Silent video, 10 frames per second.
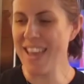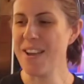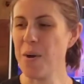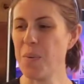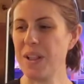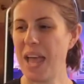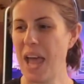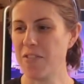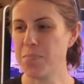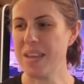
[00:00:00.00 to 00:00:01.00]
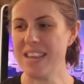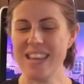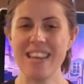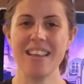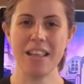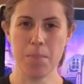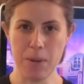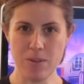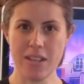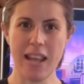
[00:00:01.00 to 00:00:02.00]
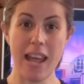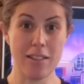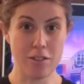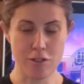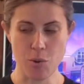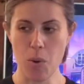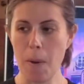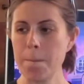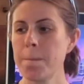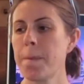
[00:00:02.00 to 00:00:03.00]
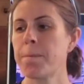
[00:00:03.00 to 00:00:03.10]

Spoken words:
will have PE and then music at the school.